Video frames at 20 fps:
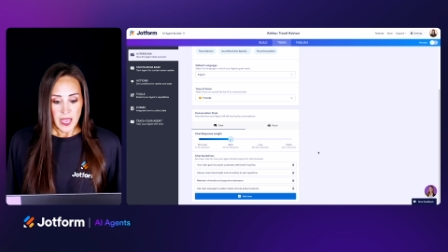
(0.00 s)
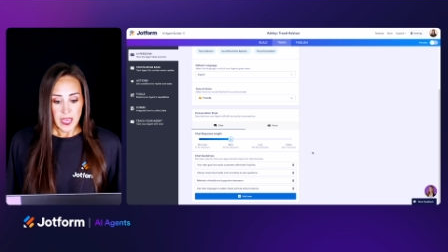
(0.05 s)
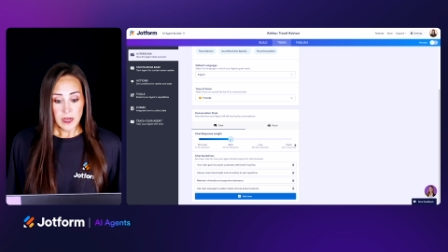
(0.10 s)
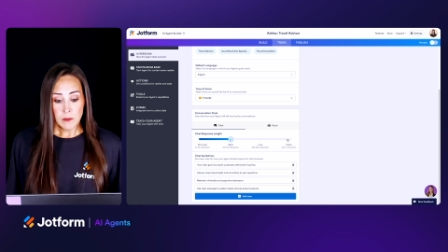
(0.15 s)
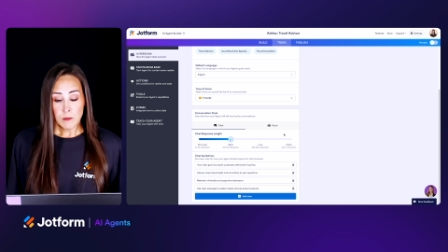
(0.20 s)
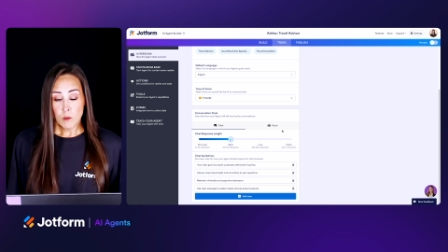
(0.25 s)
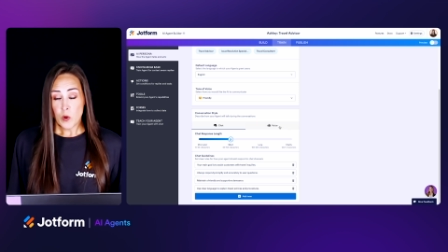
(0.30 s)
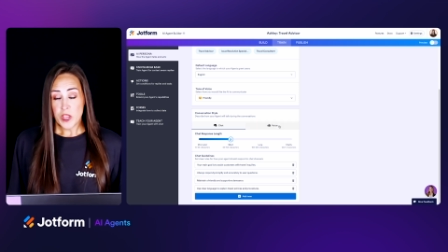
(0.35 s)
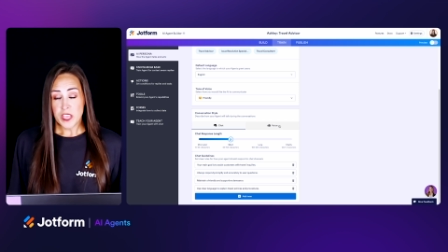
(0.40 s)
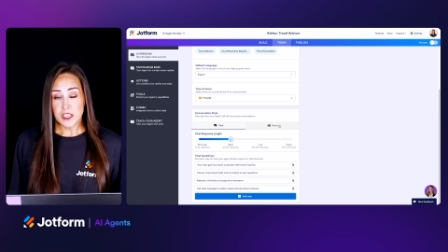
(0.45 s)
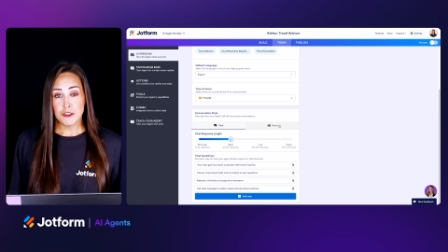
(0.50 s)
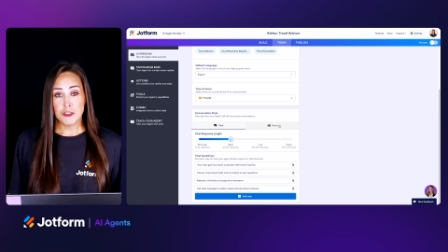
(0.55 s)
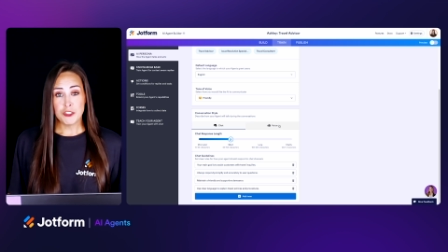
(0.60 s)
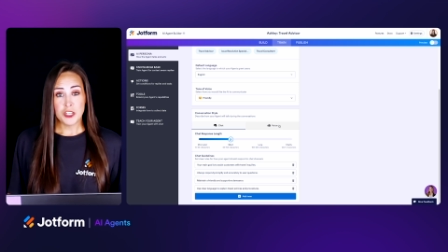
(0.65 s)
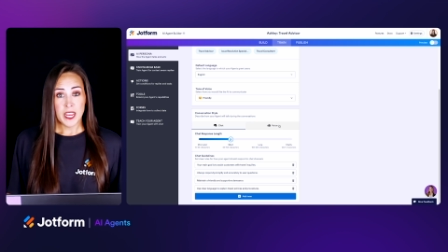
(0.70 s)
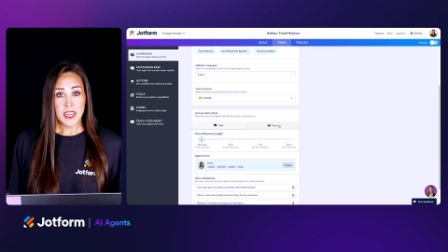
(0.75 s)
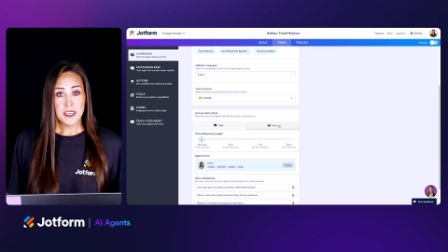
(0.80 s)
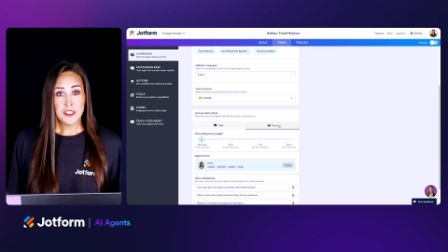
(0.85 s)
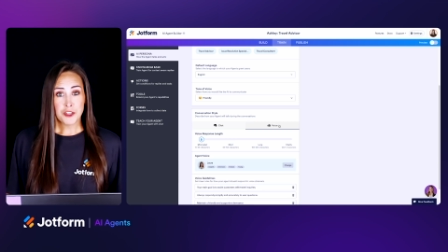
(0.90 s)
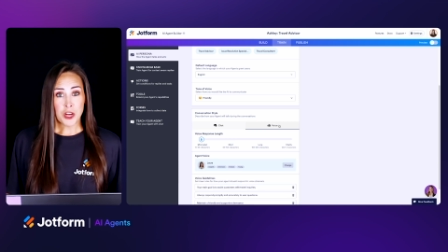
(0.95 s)
And we can
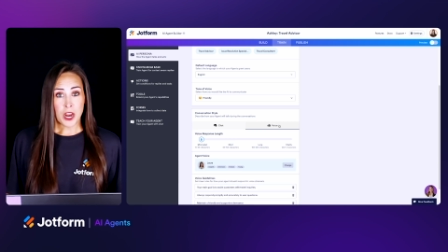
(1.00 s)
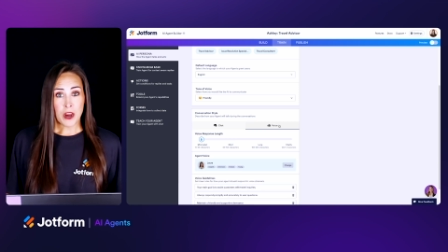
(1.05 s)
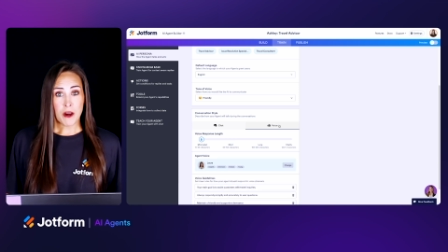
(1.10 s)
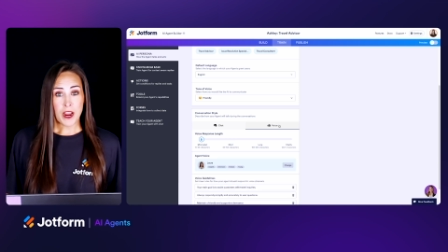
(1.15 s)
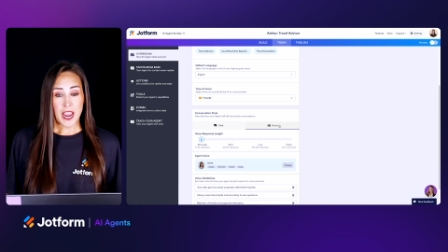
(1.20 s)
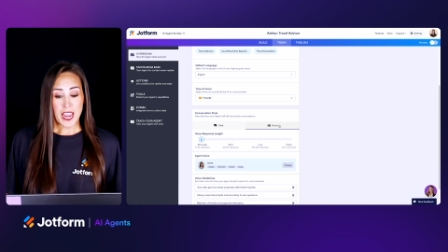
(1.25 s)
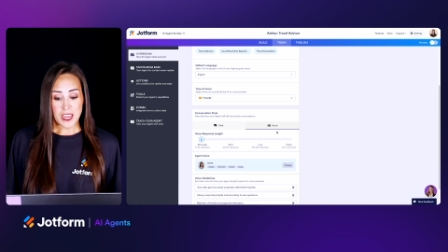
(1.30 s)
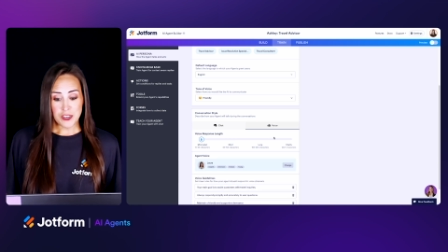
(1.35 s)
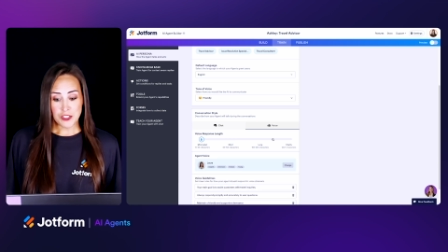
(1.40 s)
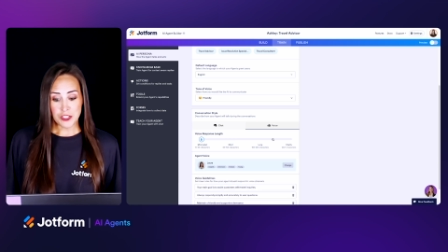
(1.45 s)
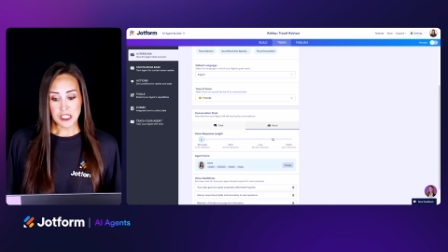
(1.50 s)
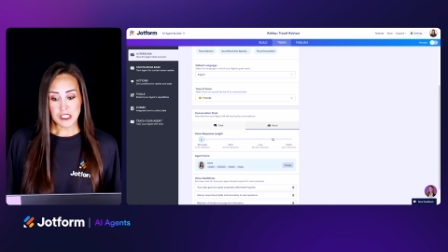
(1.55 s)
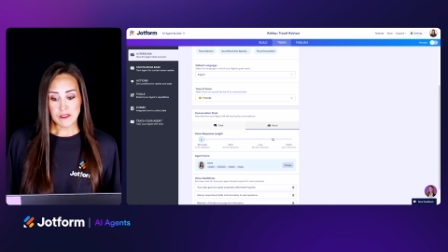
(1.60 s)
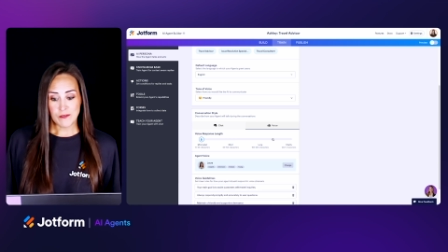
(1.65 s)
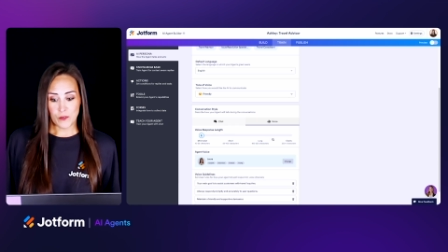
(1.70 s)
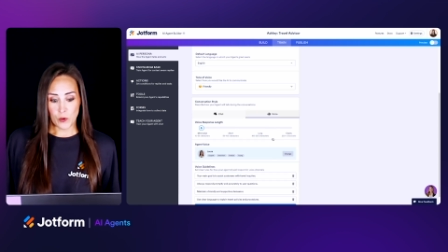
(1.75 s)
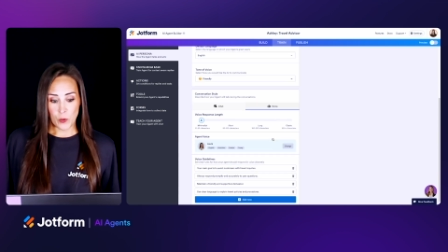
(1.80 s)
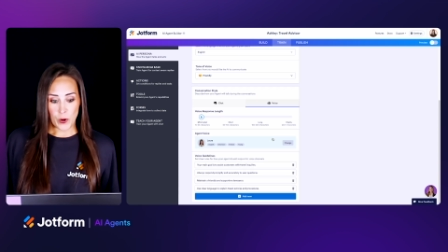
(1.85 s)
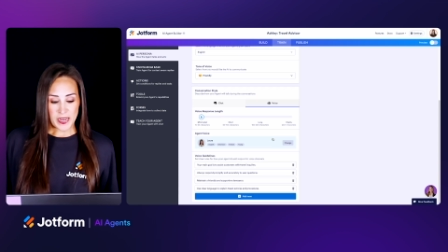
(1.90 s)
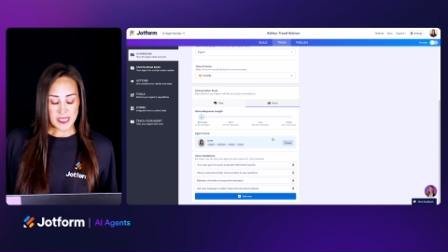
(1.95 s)
change our
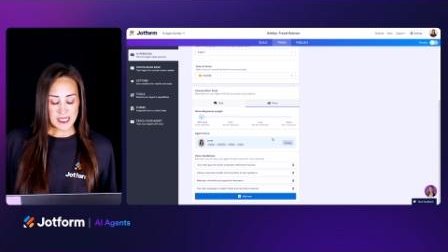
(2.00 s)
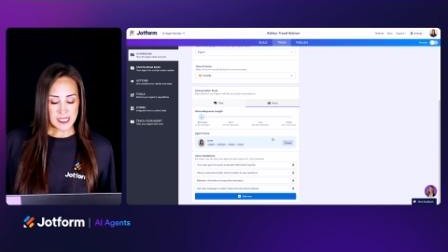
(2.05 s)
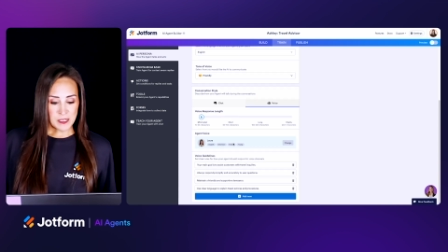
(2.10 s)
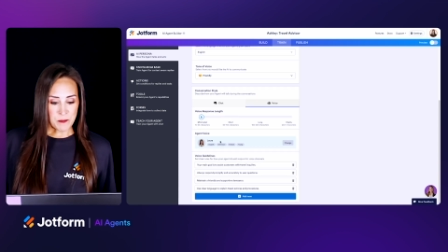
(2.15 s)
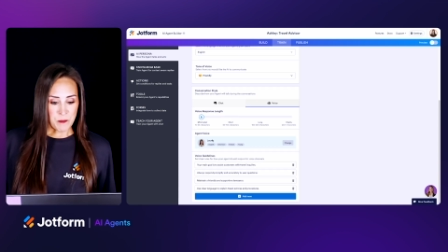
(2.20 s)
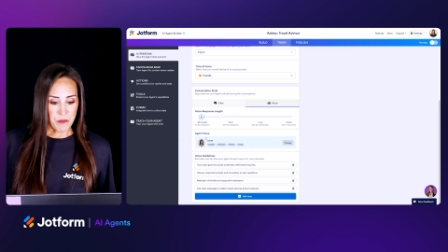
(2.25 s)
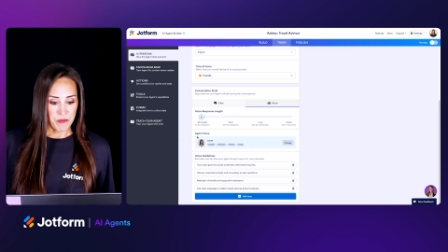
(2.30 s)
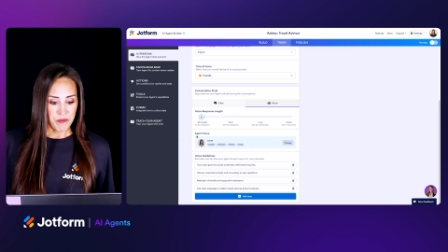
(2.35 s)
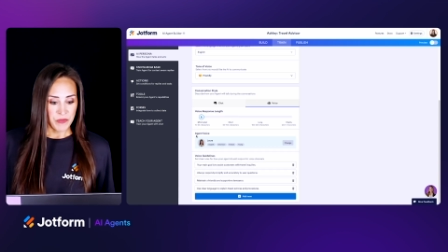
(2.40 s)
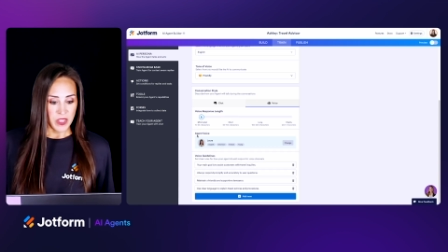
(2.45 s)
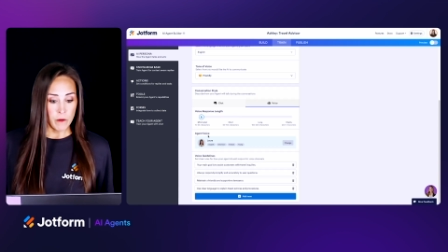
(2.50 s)
agent's voice.